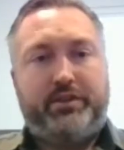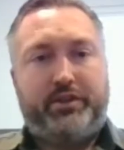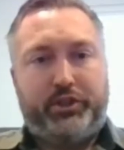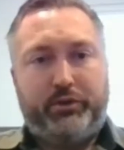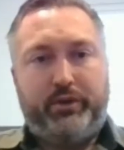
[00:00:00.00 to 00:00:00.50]

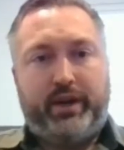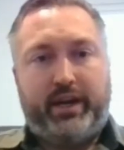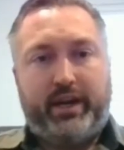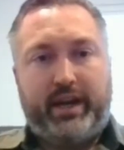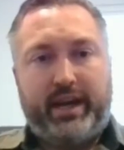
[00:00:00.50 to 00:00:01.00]
of doing
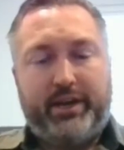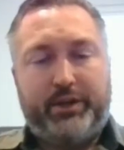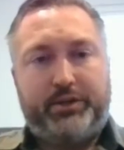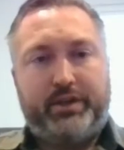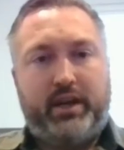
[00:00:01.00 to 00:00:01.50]
is
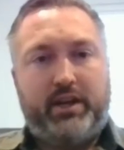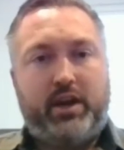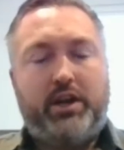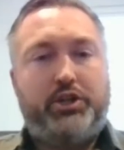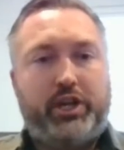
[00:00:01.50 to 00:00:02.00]
not
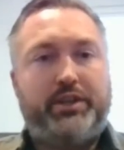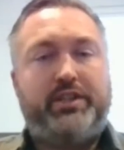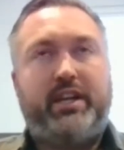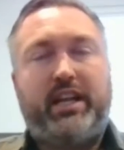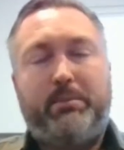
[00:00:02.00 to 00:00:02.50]
just, and a
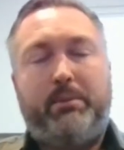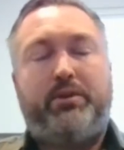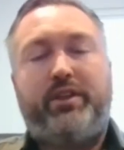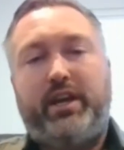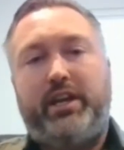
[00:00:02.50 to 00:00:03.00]
lot of people
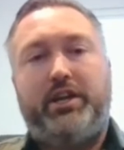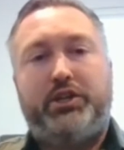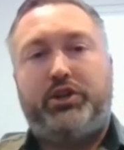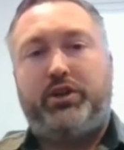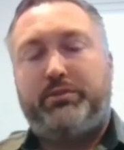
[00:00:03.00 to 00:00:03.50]
think an
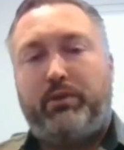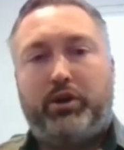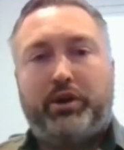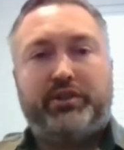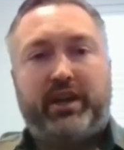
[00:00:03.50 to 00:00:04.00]
insurance
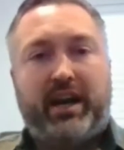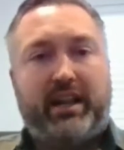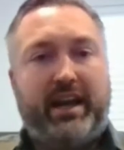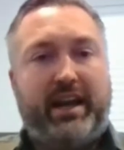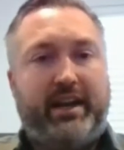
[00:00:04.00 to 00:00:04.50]
broker is kind of
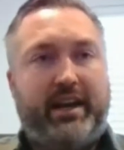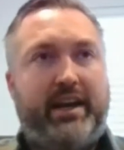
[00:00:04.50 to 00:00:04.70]
like